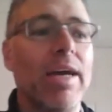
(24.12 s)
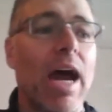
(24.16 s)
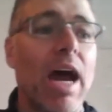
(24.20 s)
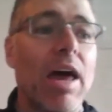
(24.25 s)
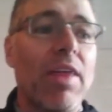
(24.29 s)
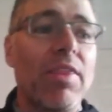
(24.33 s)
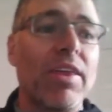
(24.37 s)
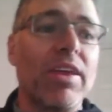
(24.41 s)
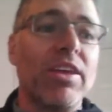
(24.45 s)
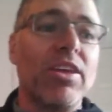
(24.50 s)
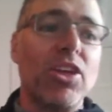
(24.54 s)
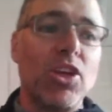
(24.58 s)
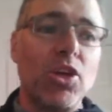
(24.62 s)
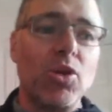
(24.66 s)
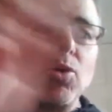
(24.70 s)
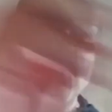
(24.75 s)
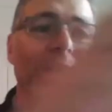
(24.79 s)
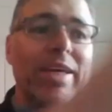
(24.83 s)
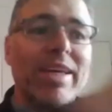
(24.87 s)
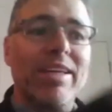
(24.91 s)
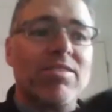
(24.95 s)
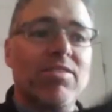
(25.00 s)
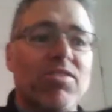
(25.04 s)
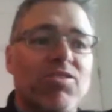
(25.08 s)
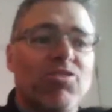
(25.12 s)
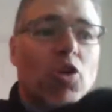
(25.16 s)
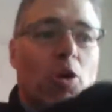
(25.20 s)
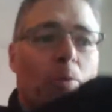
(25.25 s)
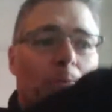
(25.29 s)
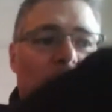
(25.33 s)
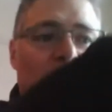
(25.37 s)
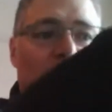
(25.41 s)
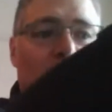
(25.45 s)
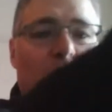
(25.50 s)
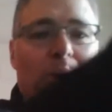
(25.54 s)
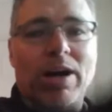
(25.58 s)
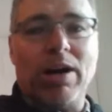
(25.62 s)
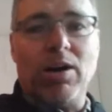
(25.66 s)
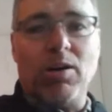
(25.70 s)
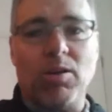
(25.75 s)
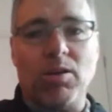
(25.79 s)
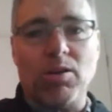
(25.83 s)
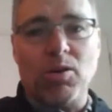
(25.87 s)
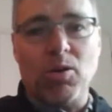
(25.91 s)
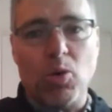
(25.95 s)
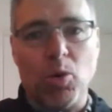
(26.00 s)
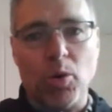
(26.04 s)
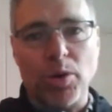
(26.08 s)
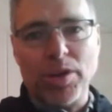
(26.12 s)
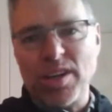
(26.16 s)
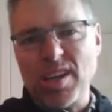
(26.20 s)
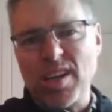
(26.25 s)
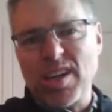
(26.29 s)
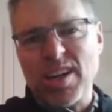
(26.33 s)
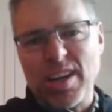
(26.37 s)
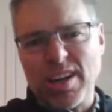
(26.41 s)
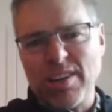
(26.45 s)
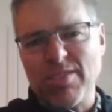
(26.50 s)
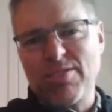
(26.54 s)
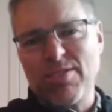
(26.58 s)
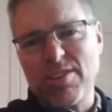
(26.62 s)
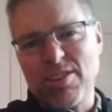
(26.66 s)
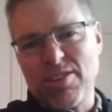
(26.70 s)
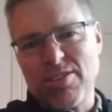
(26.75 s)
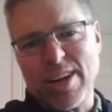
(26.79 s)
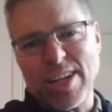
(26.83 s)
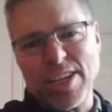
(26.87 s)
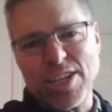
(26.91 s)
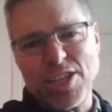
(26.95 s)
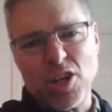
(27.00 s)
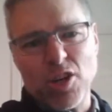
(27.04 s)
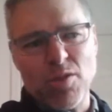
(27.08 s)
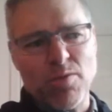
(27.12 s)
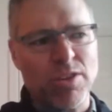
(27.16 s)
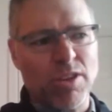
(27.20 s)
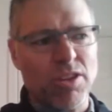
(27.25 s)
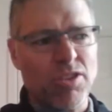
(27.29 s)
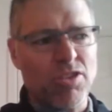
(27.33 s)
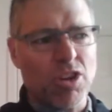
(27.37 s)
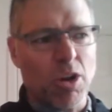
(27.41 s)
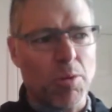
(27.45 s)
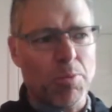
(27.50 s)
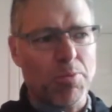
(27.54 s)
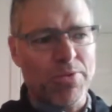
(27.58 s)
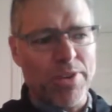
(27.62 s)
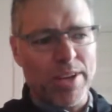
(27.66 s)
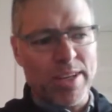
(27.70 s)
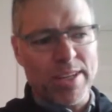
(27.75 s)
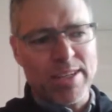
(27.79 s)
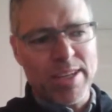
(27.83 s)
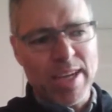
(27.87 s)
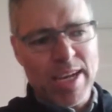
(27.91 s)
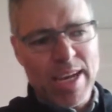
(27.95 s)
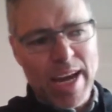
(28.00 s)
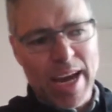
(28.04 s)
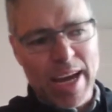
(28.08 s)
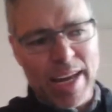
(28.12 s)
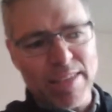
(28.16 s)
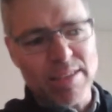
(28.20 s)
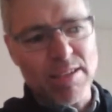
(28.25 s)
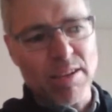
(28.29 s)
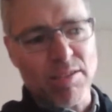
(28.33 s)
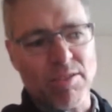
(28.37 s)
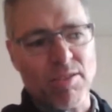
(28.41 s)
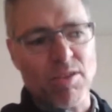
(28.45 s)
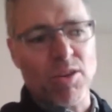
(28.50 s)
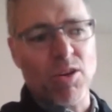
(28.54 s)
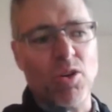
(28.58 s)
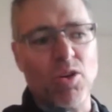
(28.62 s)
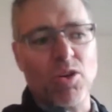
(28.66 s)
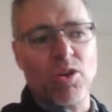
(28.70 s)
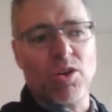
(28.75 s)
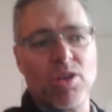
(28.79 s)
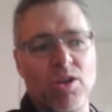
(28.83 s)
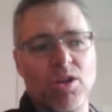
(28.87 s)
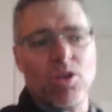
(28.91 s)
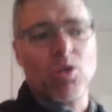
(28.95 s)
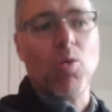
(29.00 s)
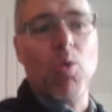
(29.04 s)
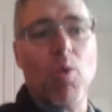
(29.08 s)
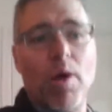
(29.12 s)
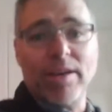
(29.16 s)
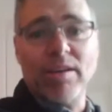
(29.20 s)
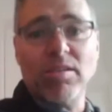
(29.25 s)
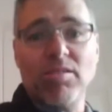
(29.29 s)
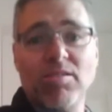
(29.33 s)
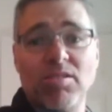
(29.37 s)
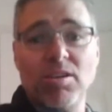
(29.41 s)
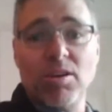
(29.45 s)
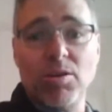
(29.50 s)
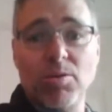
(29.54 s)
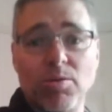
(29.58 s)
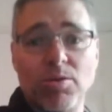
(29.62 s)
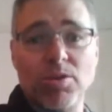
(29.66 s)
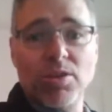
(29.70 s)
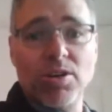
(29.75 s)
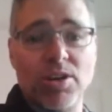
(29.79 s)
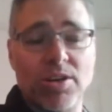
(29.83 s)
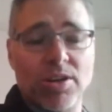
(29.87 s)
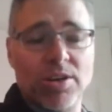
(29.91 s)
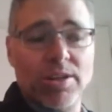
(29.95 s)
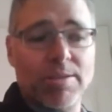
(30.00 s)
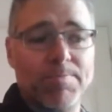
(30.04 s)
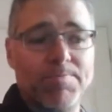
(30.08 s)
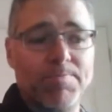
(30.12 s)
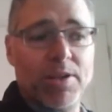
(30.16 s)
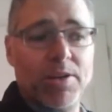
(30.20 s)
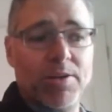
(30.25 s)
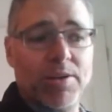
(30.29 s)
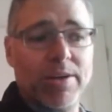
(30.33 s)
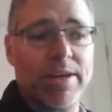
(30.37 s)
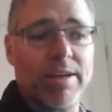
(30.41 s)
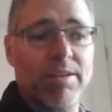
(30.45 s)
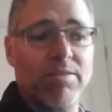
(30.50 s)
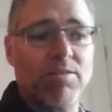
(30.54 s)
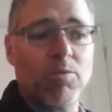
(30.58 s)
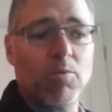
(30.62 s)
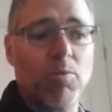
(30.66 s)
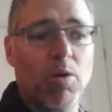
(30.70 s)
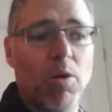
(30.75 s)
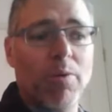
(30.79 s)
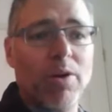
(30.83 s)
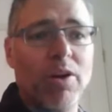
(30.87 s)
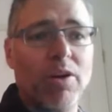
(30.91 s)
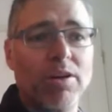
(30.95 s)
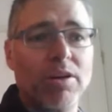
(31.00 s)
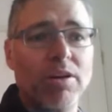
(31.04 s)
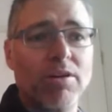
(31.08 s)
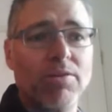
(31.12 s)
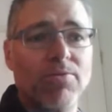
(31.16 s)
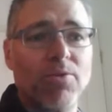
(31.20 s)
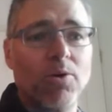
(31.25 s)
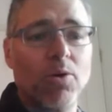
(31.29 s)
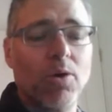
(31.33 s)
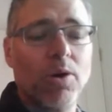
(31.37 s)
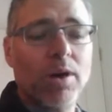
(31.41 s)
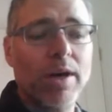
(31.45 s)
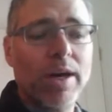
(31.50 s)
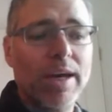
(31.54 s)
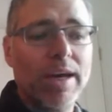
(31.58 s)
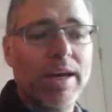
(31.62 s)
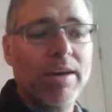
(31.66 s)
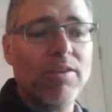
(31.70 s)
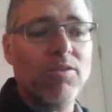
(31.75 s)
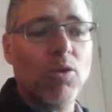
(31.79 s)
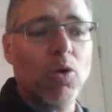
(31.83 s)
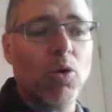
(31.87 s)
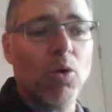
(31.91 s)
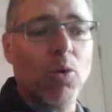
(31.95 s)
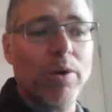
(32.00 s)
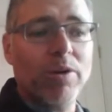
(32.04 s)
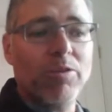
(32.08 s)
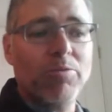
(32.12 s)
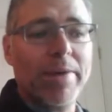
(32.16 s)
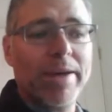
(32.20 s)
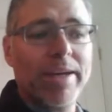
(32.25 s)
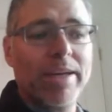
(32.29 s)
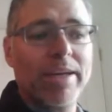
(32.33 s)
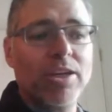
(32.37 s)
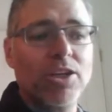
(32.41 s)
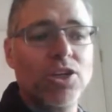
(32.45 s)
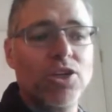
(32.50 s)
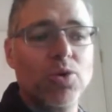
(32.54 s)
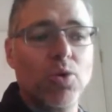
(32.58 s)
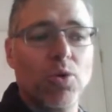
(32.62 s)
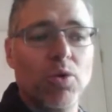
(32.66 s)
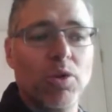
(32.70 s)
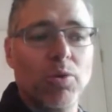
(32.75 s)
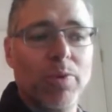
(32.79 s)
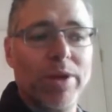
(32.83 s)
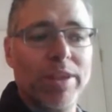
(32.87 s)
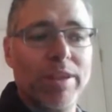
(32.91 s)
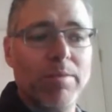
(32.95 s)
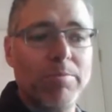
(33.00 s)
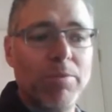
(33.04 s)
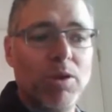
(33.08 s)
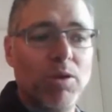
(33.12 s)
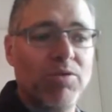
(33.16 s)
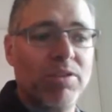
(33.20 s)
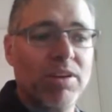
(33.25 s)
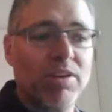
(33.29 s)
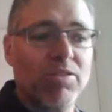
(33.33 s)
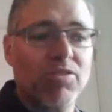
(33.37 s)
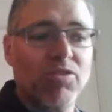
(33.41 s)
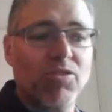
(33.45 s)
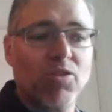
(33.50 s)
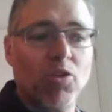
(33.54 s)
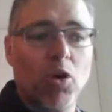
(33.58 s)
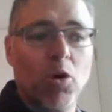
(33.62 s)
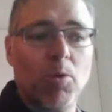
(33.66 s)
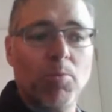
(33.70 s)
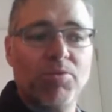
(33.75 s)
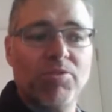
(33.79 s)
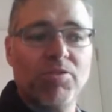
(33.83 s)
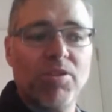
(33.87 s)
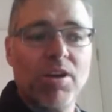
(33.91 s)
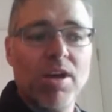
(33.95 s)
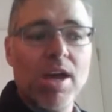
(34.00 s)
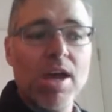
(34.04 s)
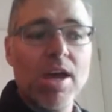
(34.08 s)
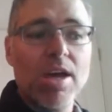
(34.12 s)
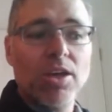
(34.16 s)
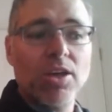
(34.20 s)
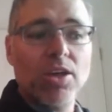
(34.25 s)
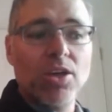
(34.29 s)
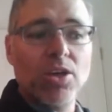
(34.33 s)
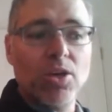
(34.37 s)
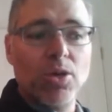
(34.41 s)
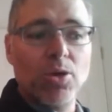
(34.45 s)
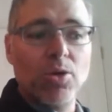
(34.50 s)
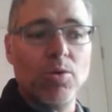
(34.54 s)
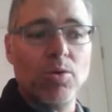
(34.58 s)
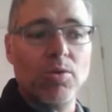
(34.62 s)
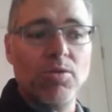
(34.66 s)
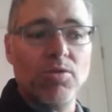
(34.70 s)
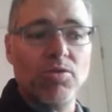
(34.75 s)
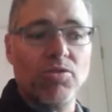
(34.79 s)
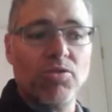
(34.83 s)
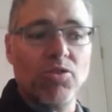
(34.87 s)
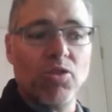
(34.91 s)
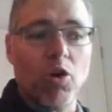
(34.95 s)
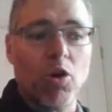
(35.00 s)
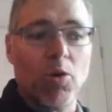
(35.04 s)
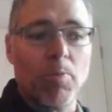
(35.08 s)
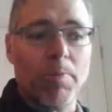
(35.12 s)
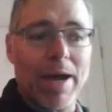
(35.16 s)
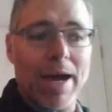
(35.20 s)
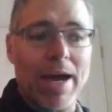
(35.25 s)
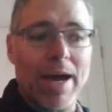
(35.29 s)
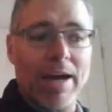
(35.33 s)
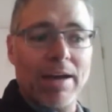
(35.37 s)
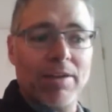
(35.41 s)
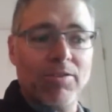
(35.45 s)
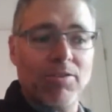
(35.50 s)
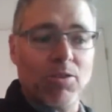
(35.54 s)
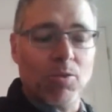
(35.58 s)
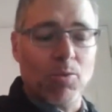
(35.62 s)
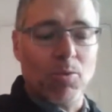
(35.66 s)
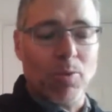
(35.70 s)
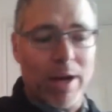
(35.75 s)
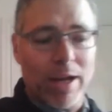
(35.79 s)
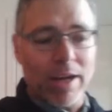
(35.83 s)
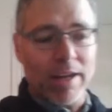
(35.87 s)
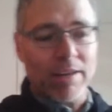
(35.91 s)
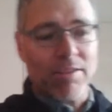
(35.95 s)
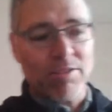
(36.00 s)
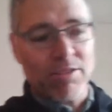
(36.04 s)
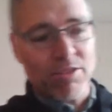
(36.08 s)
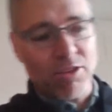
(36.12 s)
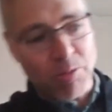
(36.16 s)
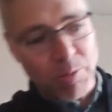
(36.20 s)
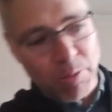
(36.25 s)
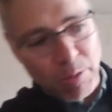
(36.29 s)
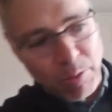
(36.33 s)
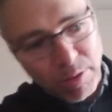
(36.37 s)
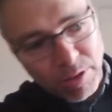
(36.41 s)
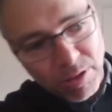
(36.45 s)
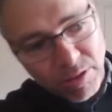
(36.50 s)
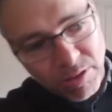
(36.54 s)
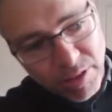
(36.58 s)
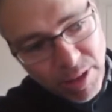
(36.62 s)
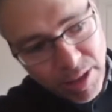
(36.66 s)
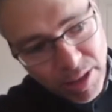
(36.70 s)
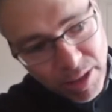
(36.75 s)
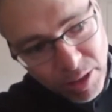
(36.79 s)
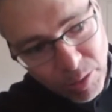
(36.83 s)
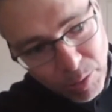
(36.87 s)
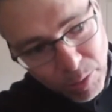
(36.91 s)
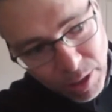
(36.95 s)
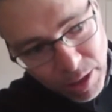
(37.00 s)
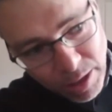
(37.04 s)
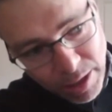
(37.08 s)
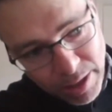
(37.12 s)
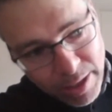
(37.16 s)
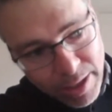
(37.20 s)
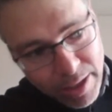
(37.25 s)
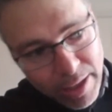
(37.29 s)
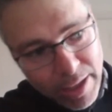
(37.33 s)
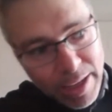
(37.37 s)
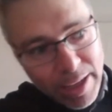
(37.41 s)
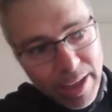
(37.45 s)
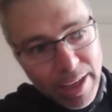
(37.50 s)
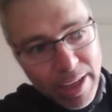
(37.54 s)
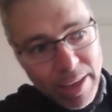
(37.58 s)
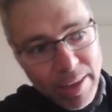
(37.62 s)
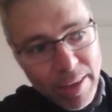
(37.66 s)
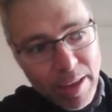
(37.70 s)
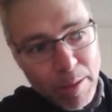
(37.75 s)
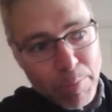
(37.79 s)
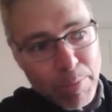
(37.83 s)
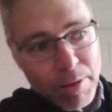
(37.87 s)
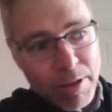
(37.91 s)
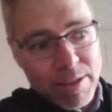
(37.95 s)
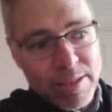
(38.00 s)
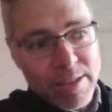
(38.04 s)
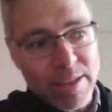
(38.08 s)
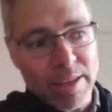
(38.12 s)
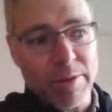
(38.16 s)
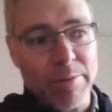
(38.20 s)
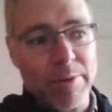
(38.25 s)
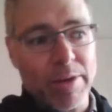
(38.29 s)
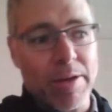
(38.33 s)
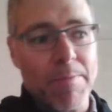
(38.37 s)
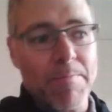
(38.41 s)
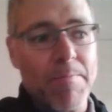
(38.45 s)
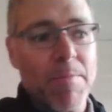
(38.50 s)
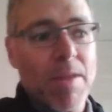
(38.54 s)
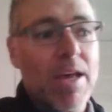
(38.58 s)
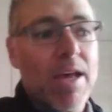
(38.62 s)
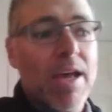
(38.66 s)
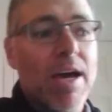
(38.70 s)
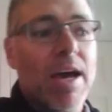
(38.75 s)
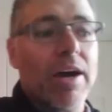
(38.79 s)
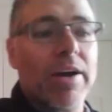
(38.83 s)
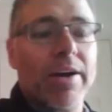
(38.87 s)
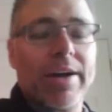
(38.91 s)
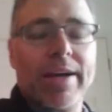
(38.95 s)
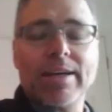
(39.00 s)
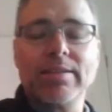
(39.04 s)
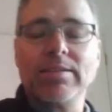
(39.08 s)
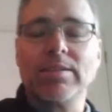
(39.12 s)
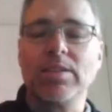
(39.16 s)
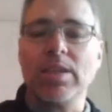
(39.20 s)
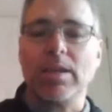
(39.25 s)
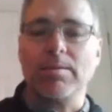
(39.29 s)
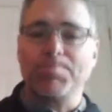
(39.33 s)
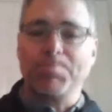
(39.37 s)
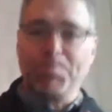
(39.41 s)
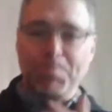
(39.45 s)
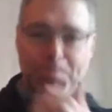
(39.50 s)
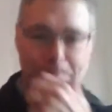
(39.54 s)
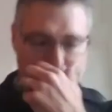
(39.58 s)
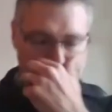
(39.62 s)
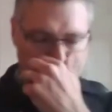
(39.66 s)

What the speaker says: and then you need to stop as well, or you can kind of crash over the top of it and it doesn't look quite so good. Okay, so what we're looking for is always making sure that when the music stops, you stop as well. Excuse me 1 second while I get that plugged in. There we go. Okay, so